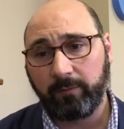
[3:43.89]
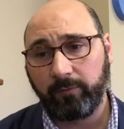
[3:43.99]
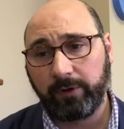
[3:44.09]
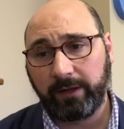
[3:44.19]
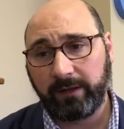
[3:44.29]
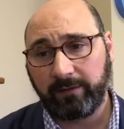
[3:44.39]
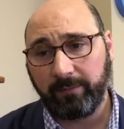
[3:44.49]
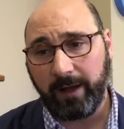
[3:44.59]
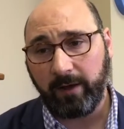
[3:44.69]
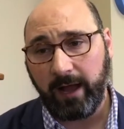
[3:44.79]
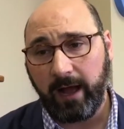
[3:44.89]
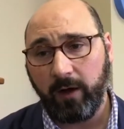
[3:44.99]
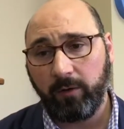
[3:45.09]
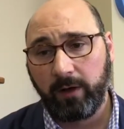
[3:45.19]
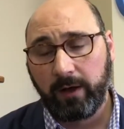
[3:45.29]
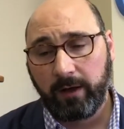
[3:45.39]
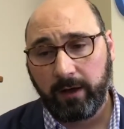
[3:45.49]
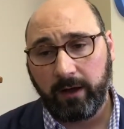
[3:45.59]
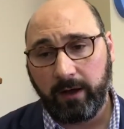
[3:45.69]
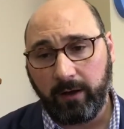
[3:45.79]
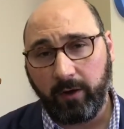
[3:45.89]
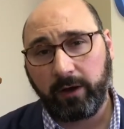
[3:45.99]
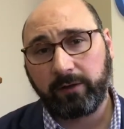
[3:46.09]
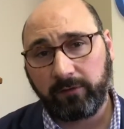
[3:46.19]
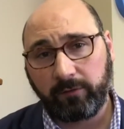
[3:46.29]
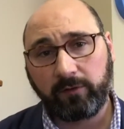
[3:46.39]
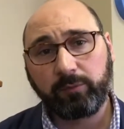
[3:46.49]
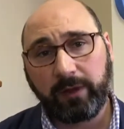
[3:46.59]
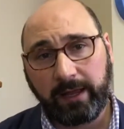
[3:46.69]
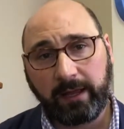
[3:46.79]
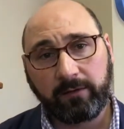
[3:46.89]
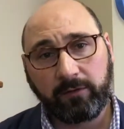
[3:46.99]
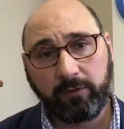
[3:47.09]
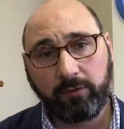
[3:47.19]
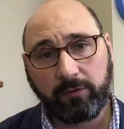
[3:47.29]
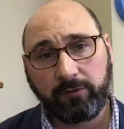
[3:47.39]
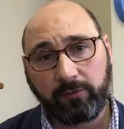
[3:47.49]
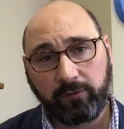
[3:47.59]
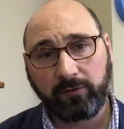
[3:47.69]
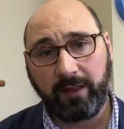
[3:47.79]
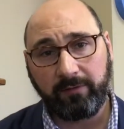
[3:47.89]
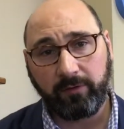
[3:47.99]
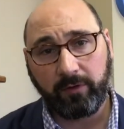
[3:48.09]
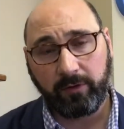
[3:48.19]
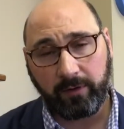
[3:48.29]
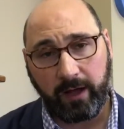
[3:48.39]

Really, it's about how our histories play into the surface level